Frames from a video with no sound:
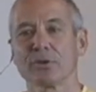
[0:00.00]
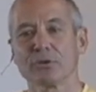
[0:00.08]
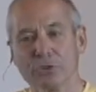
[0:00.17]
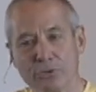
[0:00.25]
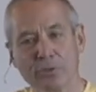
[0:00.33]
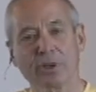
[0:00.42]

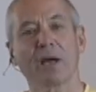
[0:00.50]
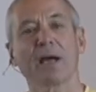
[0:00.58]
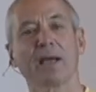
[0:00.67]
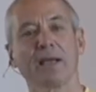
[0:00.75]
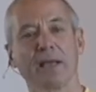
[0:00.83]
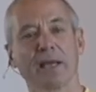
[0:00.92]
You and
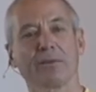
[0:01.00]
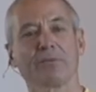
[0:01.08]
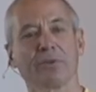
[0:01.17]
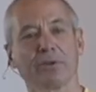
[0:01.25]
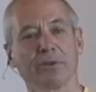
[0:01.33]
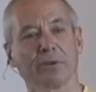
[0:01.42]
I
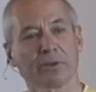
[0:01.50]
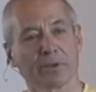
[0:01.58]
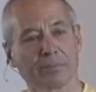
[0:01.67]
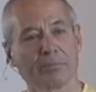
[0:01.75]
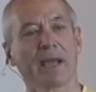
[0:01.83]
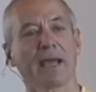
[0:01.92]
have the
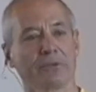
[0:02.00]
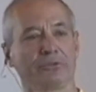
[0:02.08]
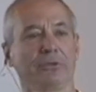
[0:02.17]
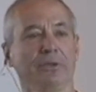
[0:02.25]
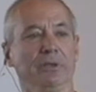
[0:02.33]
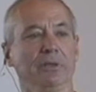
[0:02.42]

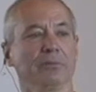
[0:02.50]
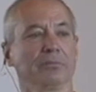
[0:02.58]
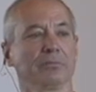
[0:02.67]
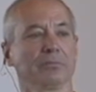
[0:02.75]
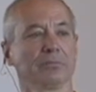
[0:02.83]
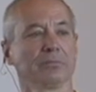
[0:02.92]
capacity
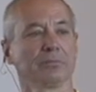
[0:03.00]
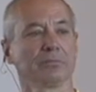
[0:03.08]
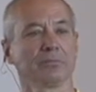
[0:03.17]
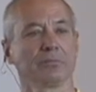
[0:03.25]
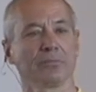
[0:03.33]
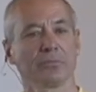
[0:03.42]

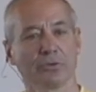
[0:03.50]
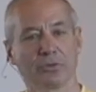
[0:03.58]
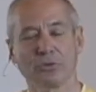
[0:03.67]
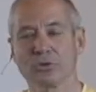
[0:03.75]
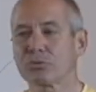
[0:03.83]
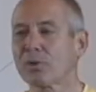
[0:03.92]

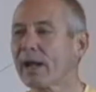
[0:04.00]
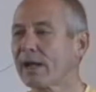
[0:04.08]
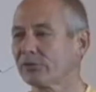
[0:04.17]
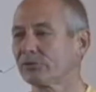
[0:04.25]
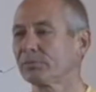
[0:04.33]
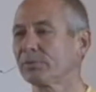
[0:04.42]
to
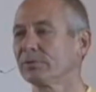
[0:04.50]
grasp